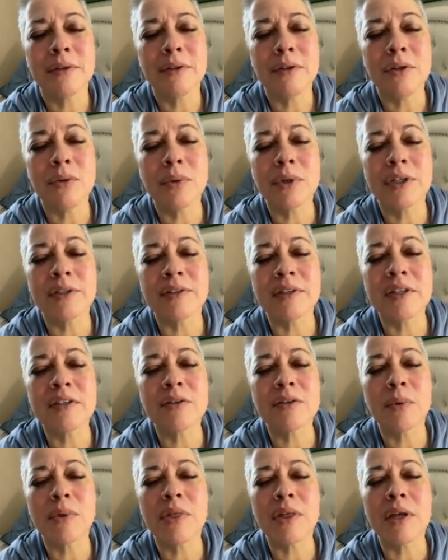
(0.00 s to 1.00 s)
You
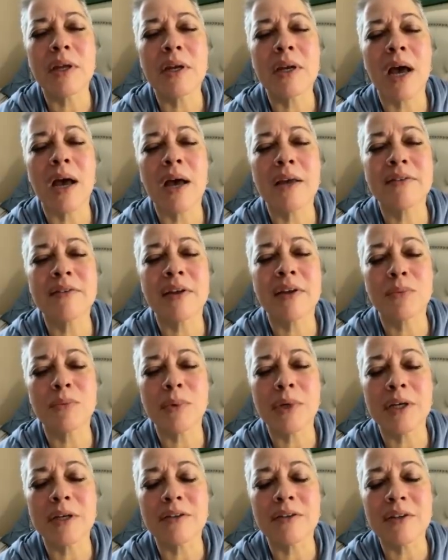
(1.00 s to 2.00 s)
exist within us as
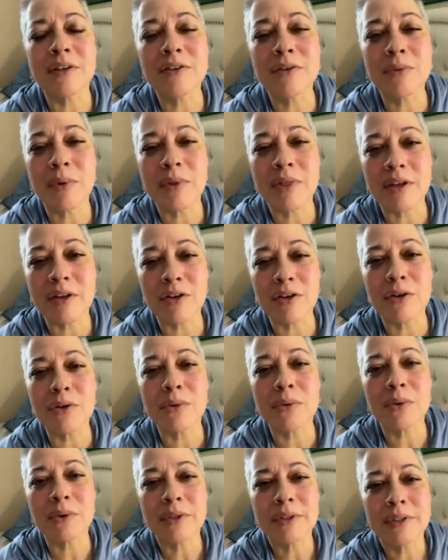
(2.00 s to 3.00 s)
we exist within
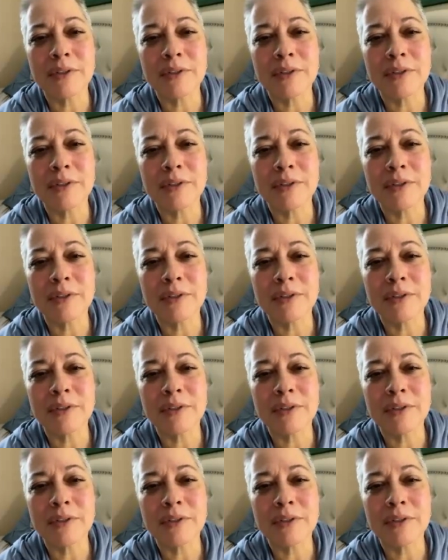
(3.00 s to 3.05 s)
you.